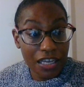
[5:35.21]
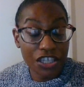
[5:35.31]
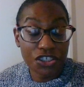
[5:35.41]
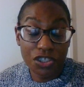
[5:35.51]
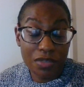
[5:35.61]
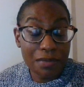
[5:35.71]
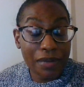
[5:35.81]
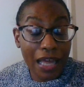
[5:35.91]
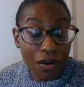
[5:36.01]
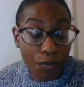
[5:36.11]
and she was a
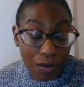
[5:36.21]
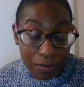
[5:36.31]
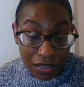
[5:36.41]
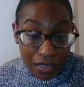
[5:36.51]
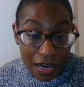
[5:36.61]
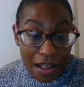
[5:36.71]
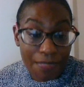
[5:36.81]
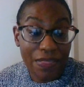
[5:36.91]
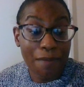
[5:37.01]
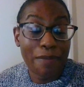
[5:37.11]
Black woman
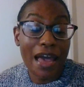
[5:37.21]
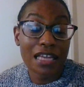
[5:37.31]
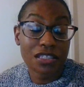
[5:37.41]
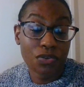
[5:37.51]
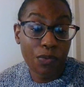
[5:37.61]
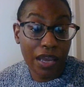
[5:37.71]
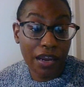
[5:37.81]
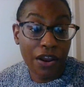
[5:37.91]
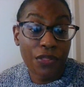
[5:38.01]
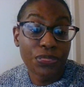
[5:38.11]
that passed
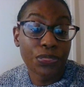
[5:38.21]
away